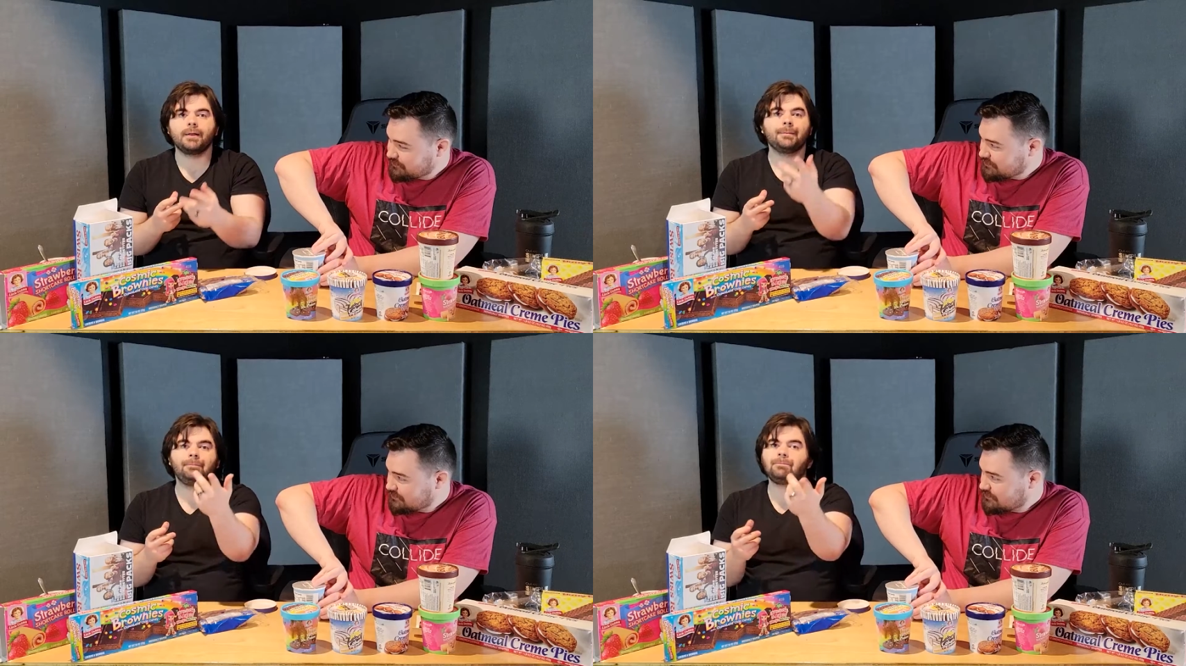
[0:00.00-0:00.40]

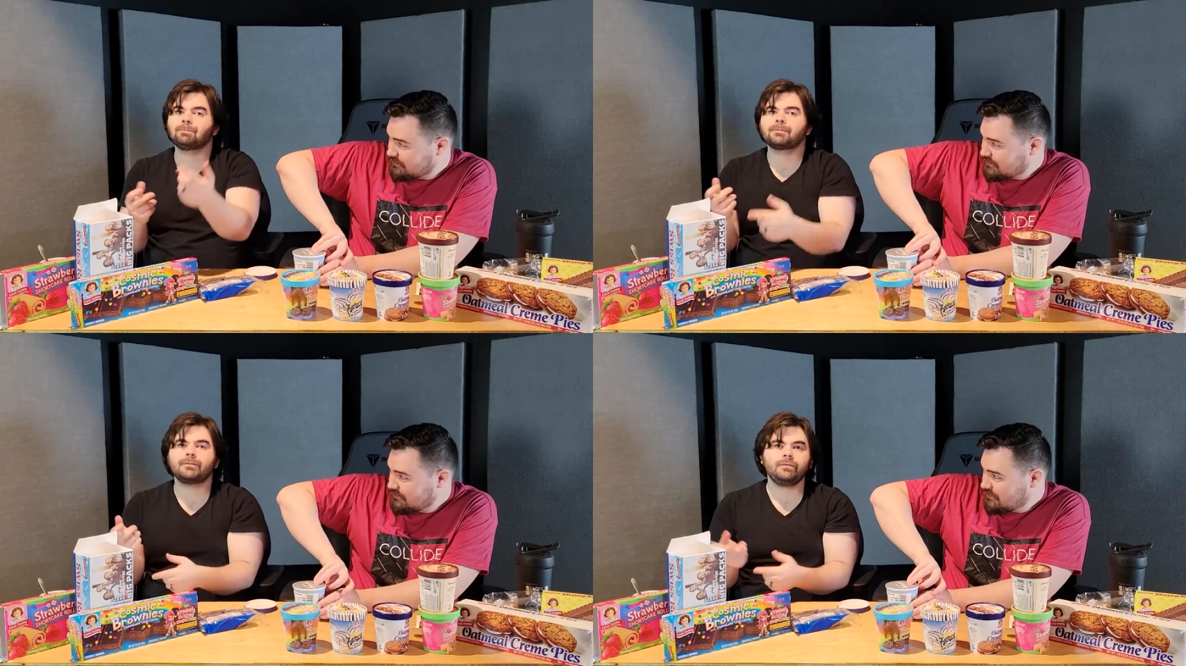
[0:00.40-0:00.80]
Speaker 1: Allie,
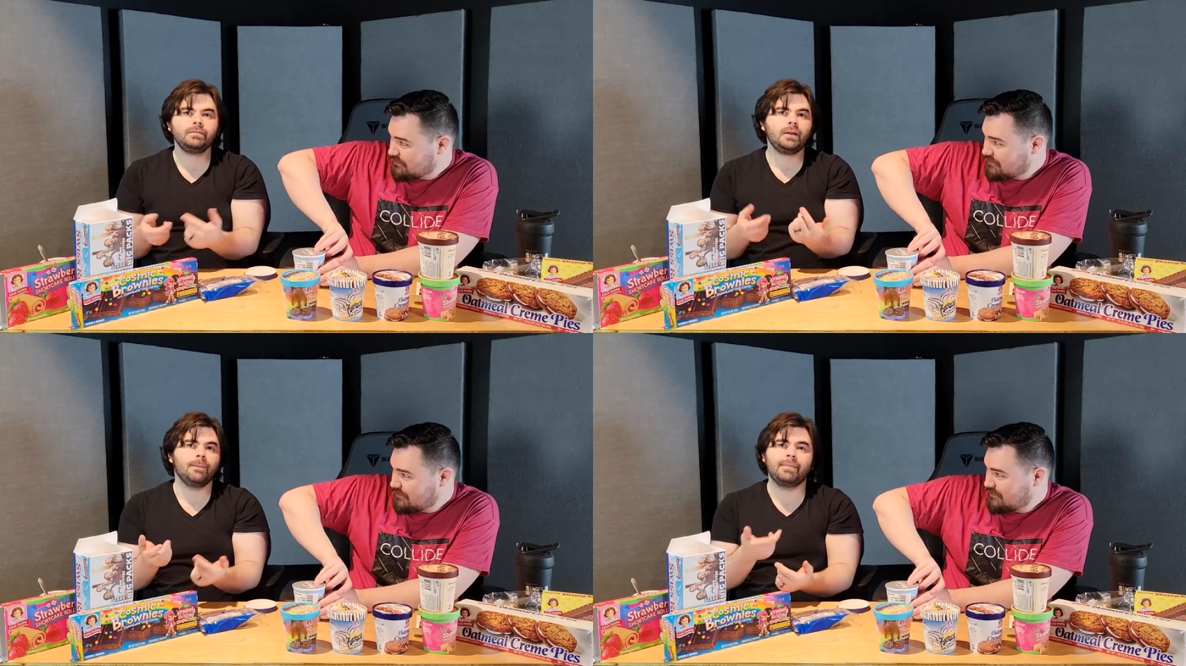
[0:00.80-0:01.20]

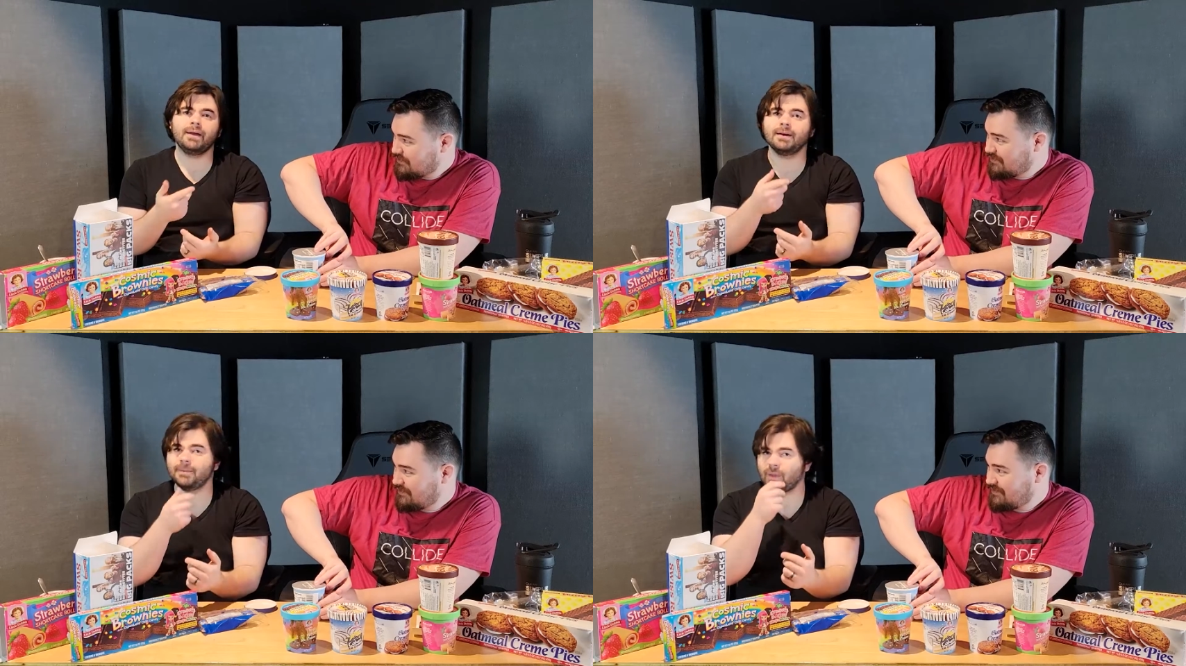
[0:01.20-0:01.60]

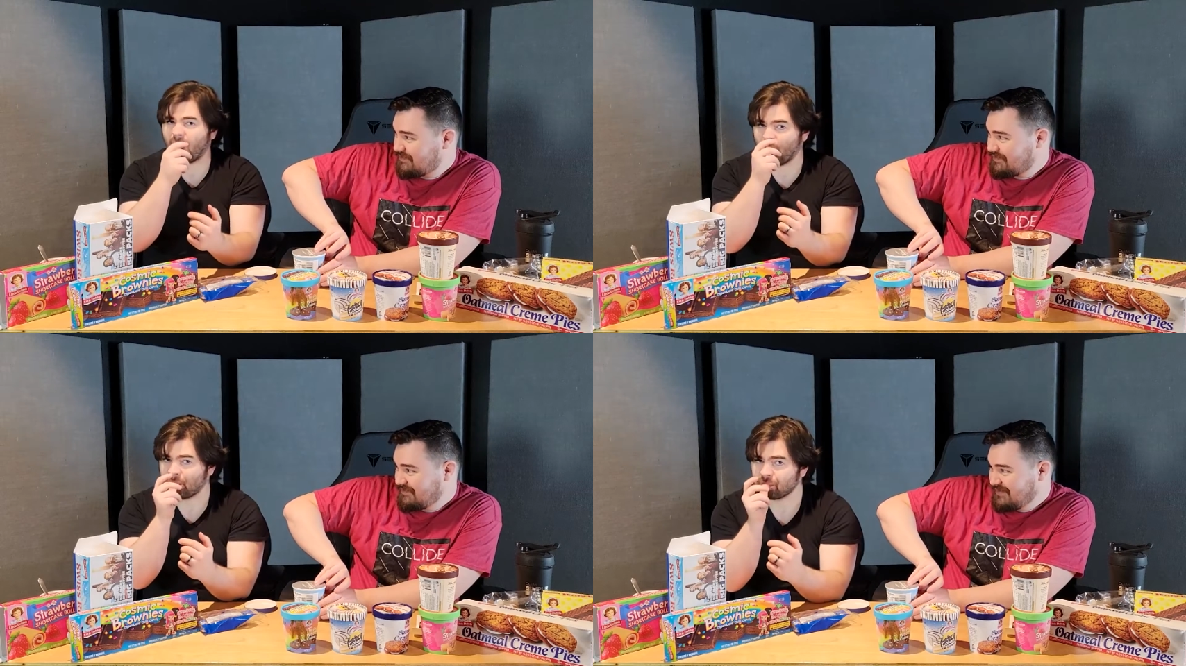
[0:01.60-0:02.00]
pay up.
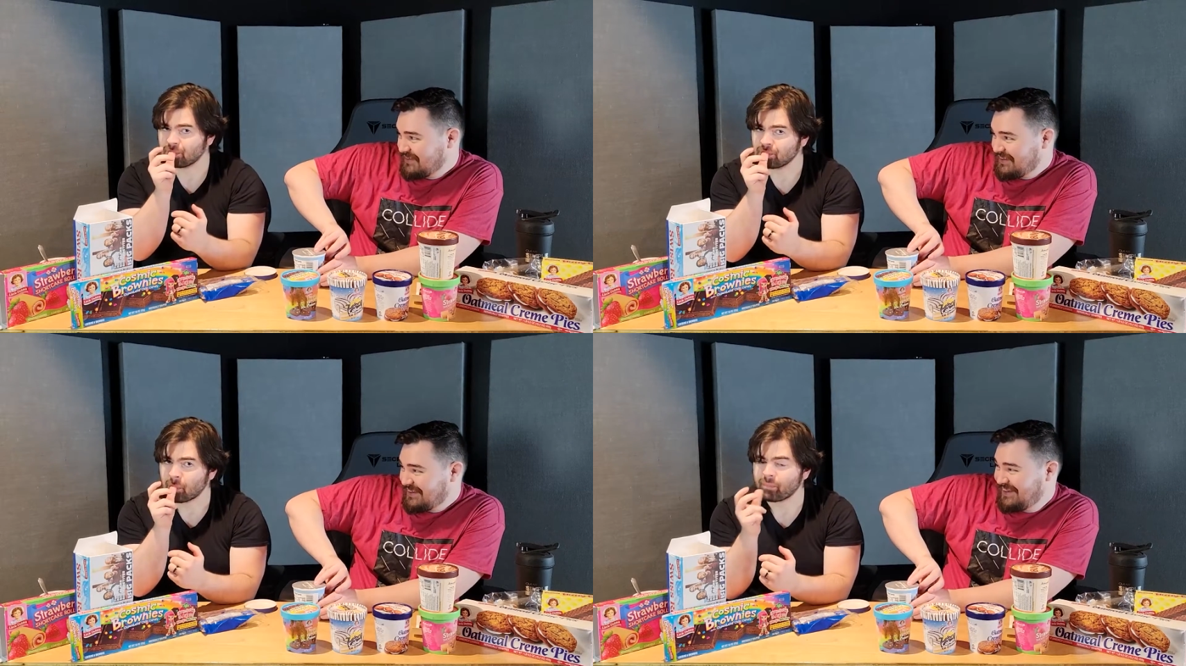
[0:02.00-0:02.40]

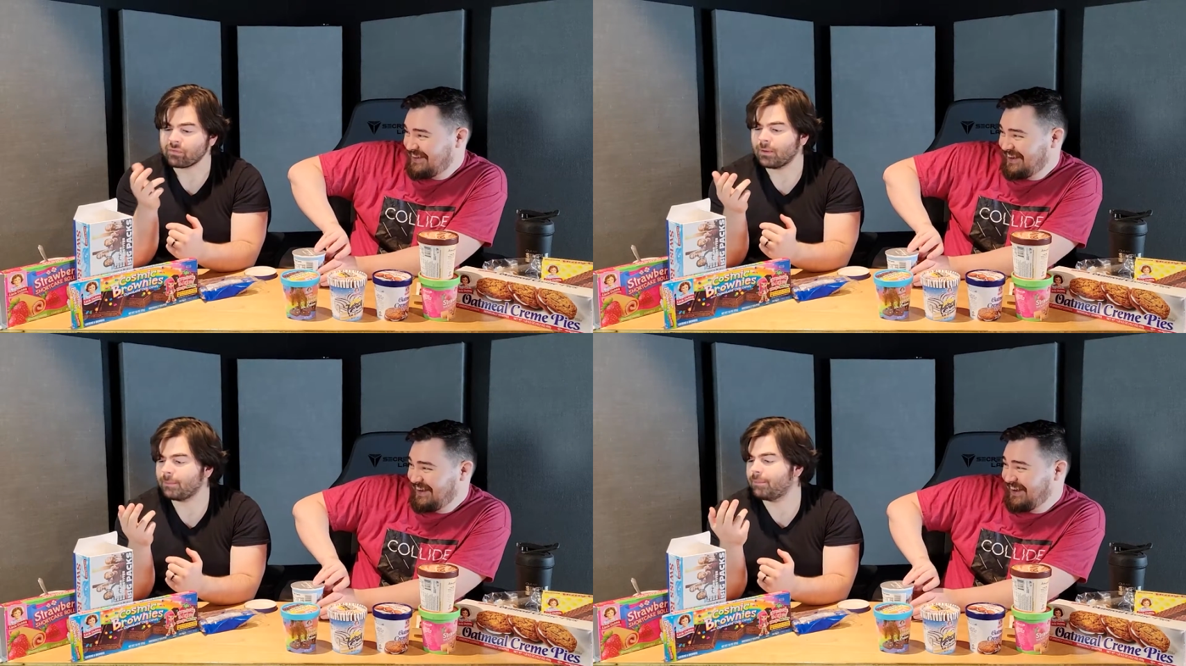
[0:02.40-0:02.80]

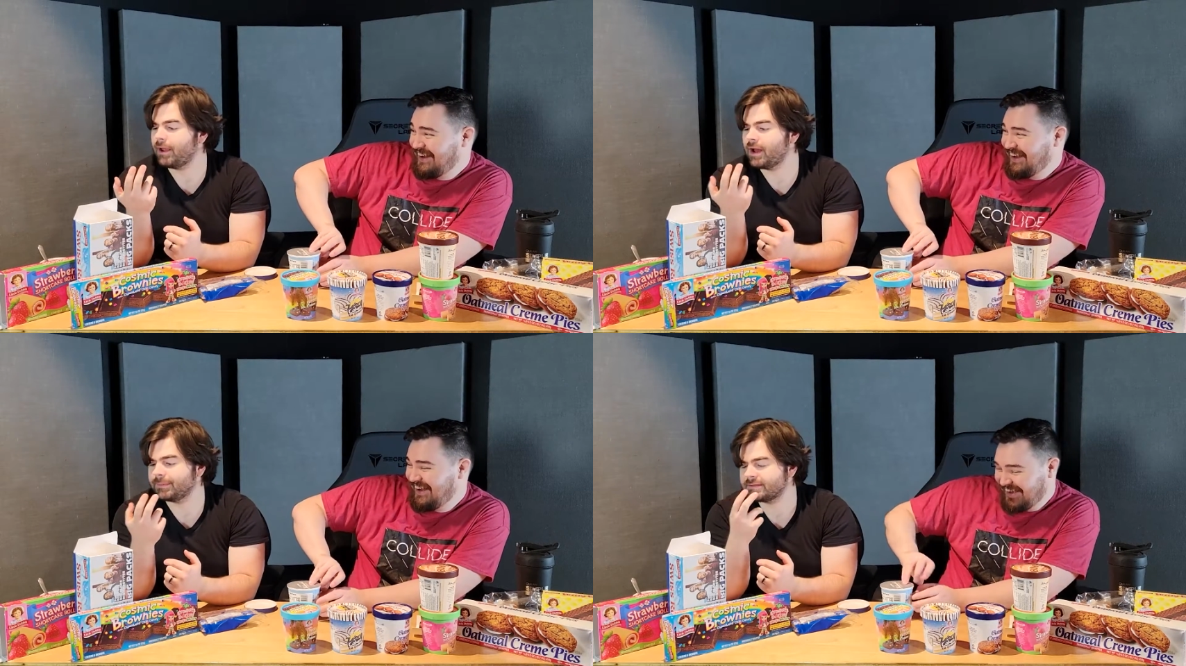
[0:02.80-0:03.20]

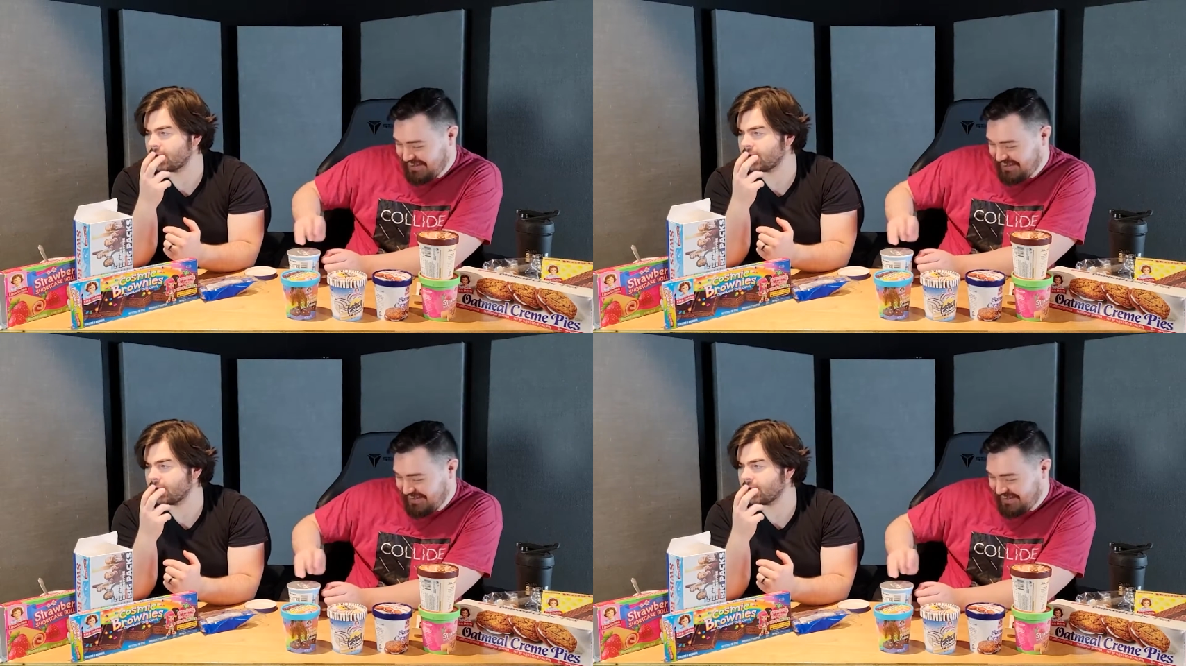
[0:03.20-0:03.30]
Pay up,